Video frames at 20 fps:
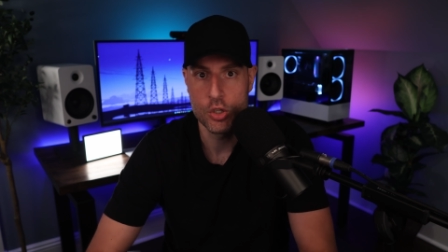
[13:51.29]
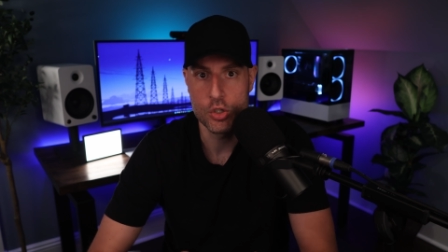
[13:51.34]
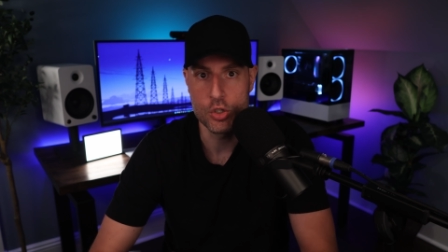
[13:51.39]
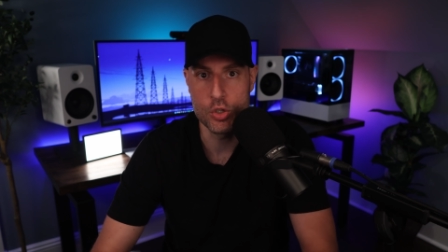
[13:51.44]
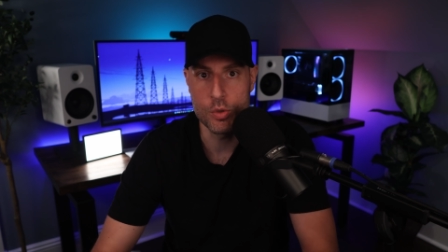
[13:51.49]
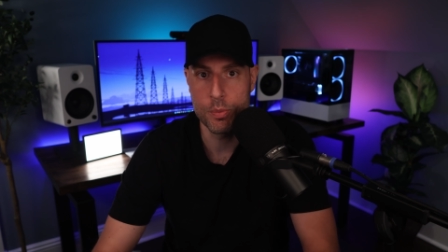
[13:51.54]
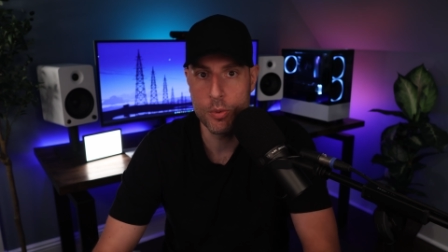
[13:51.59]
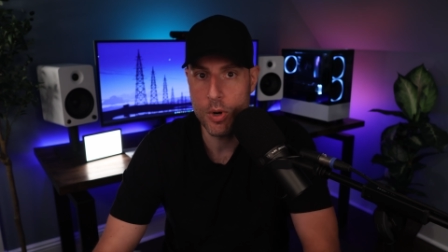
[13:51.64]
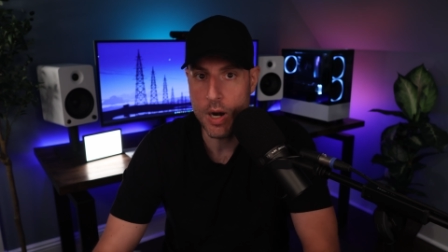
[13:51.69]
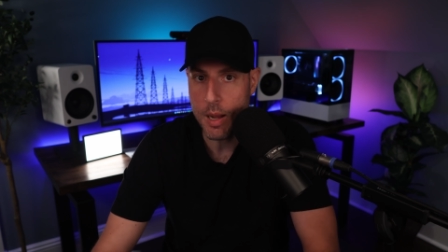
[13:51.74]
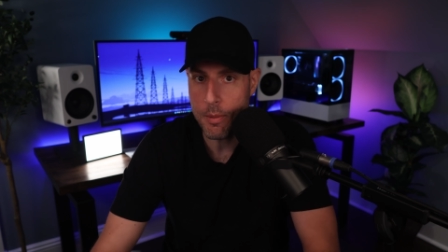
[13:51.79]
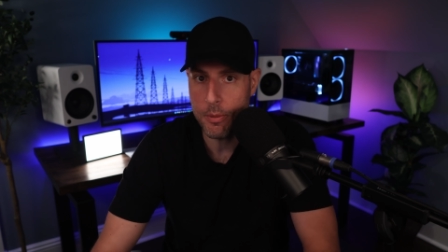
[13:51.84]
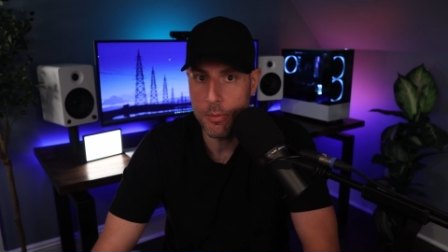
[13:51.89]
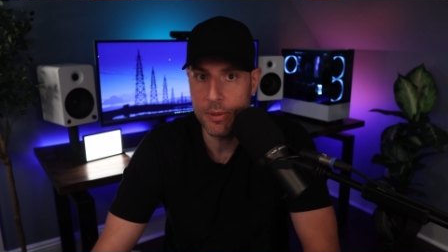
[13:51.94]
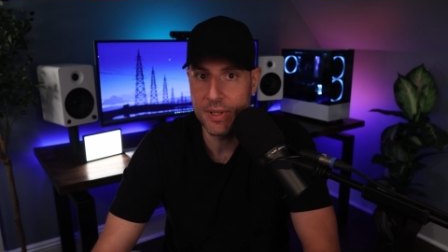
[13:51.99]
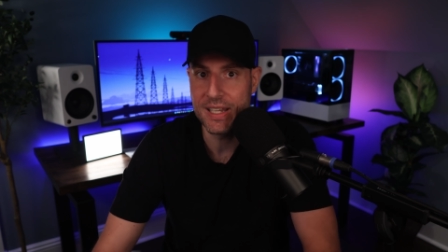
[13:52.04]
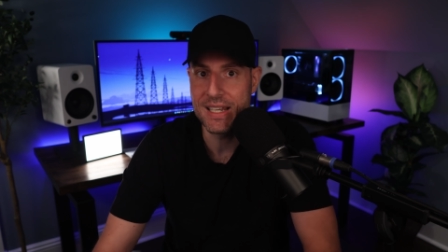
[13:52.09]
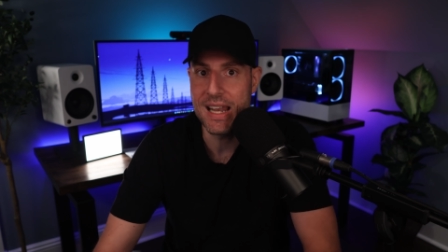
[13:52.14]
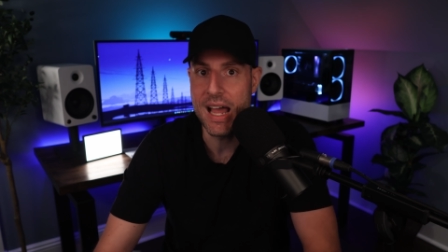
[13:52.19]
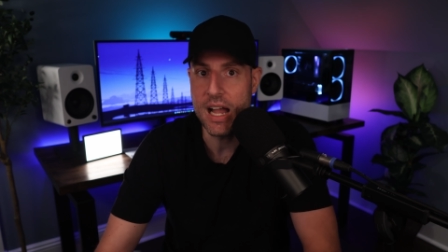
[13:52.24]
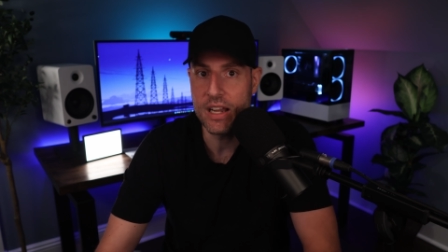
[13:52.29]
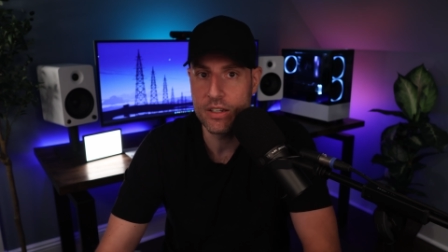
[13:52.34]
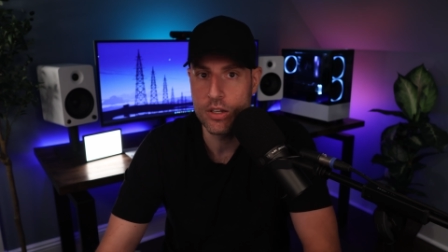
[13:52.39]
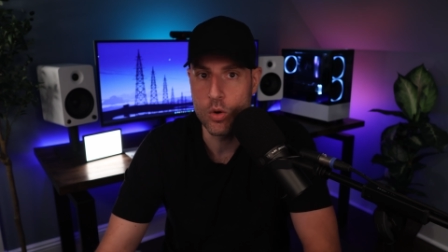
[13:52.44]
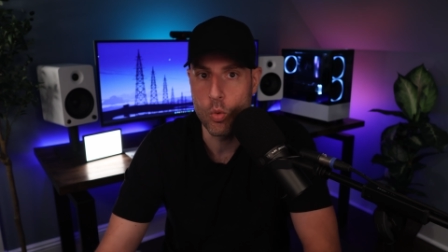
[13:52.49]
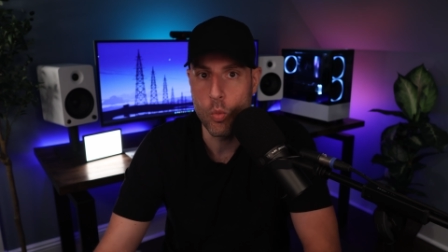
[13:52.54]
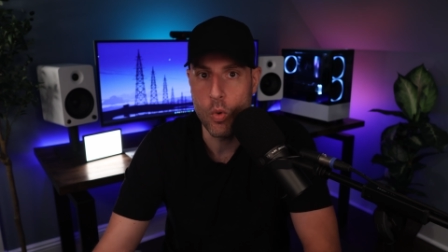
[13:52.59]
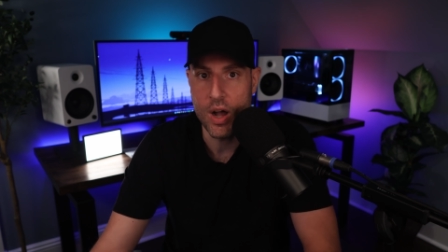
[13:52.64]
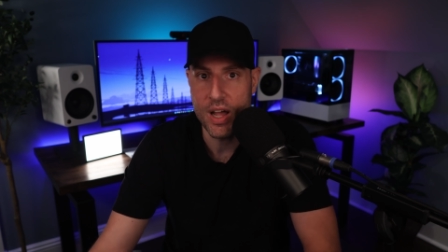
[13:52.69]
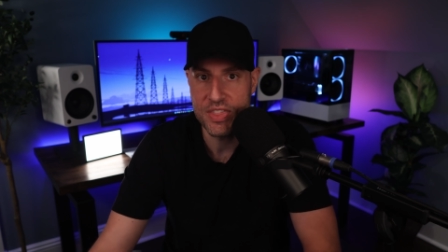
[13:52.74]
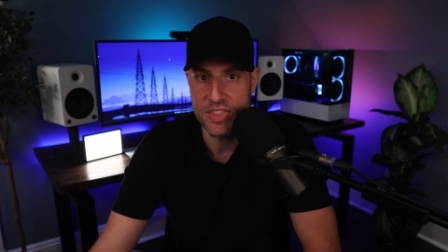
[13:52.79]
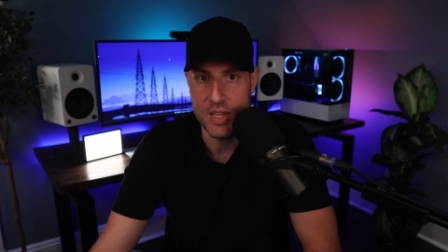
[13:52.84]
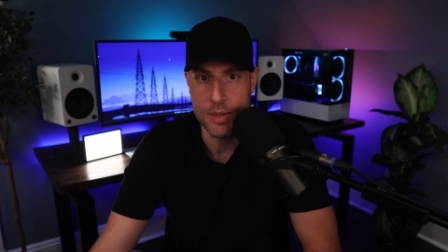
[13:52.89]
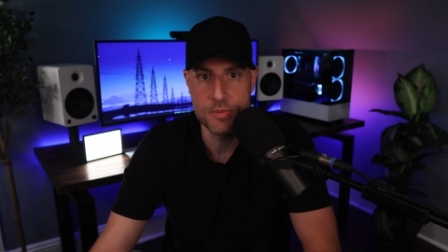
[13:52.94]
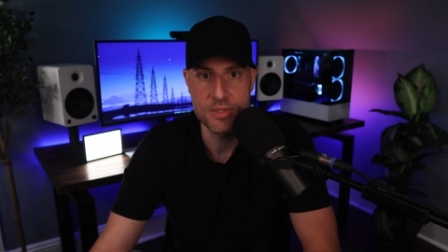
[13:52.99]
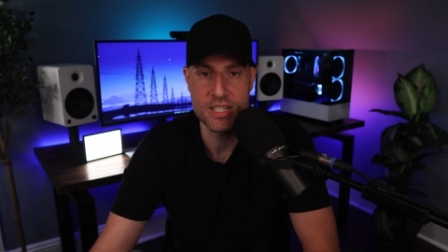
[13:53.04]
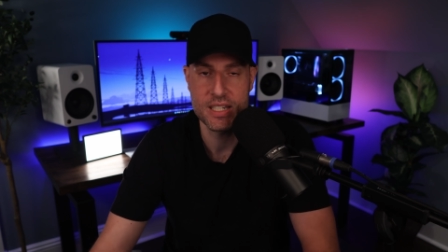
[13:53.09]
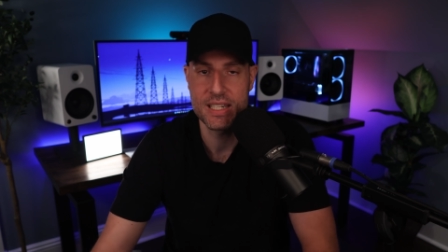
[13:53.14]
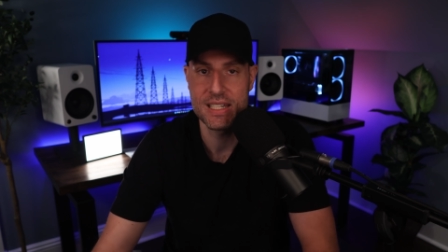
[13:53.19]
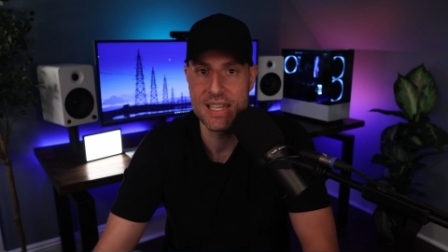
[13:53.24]
you're probably not going to want
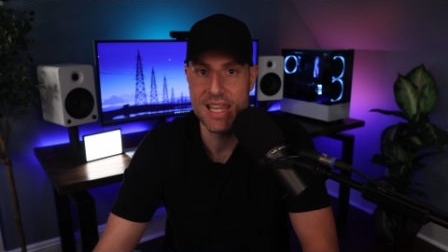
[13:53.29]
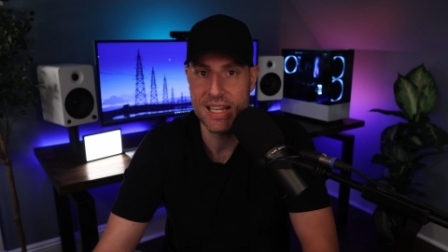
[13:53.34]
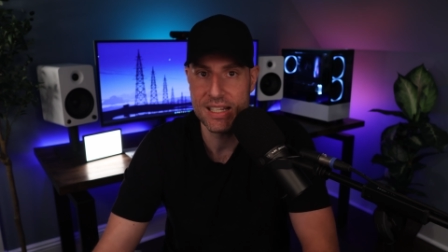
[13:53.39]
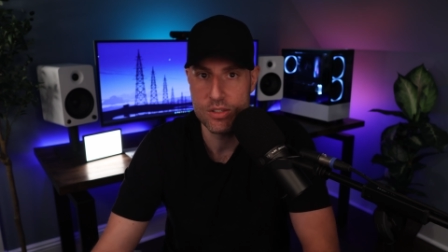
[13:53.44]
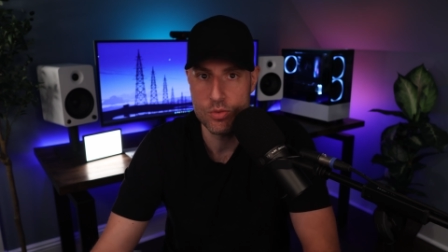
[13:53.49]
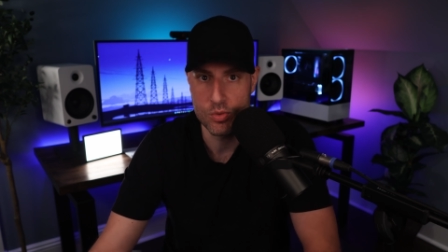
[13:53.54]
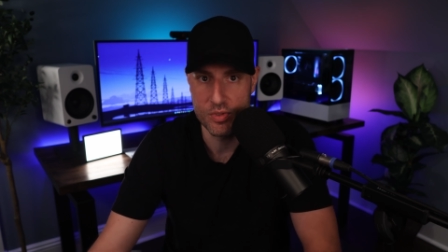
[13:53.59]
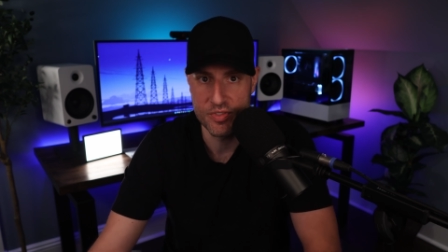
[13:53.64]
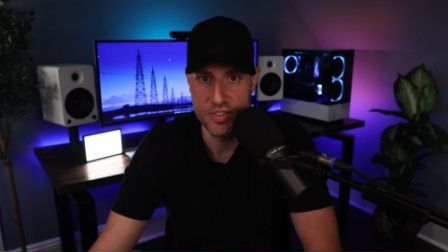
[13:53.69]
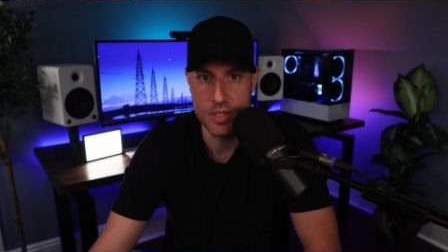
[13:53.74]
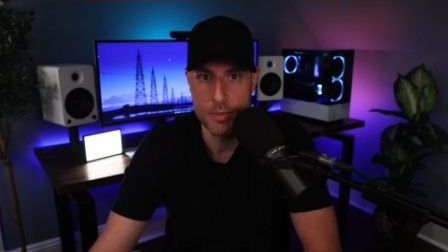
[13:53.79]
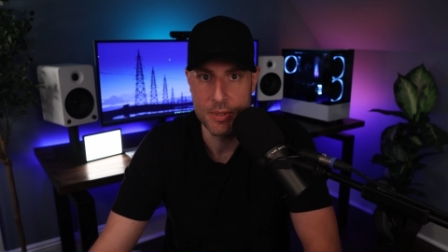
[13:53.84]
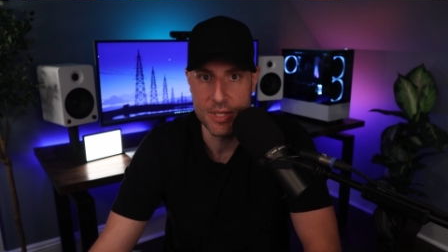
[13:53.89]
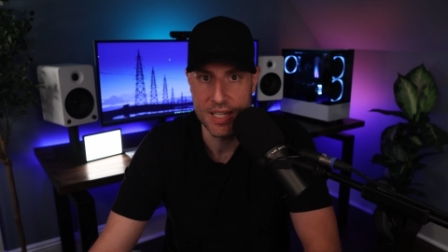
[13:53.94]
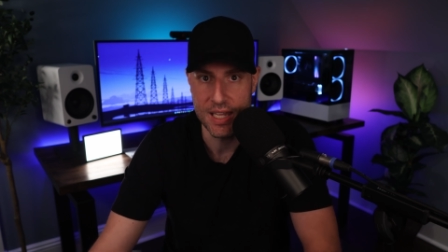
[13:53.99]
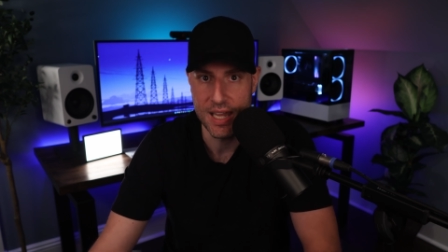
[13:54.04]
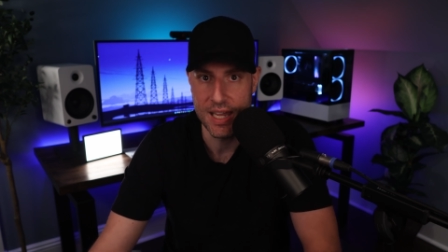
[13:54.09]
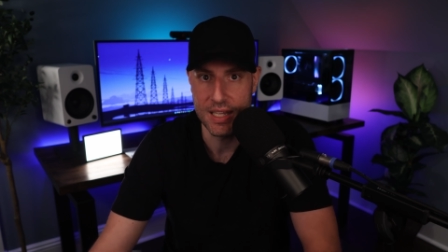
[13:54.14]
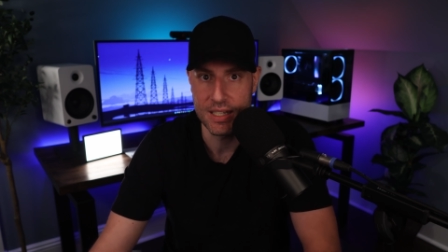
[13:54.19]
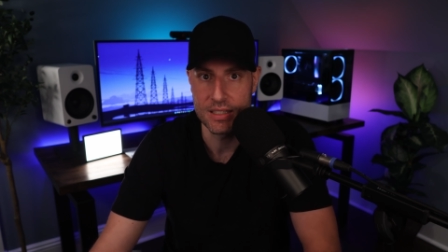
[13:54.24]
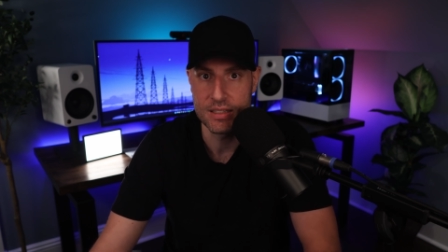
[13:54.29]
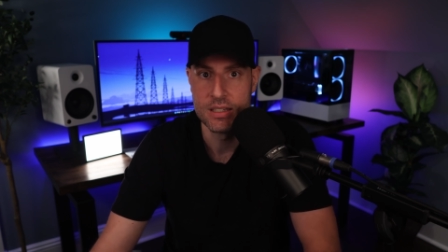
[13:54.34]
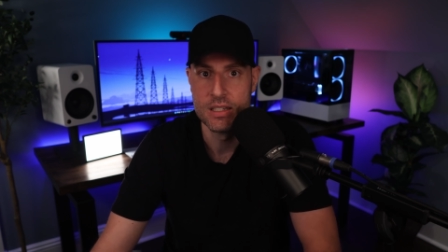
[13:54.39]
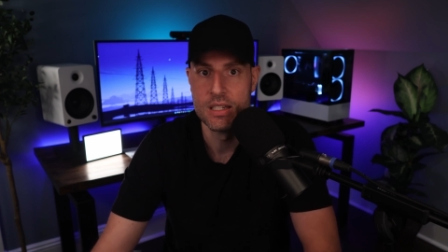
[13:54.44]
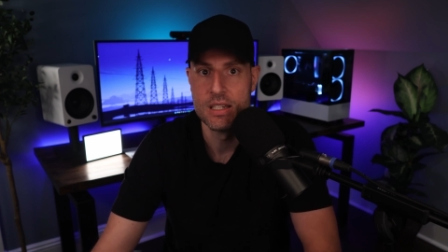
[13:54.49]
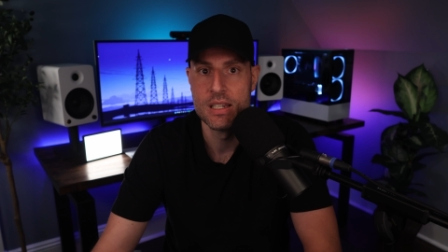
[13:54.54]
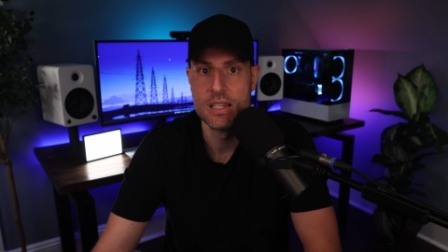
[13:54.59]
them to connect to a VPN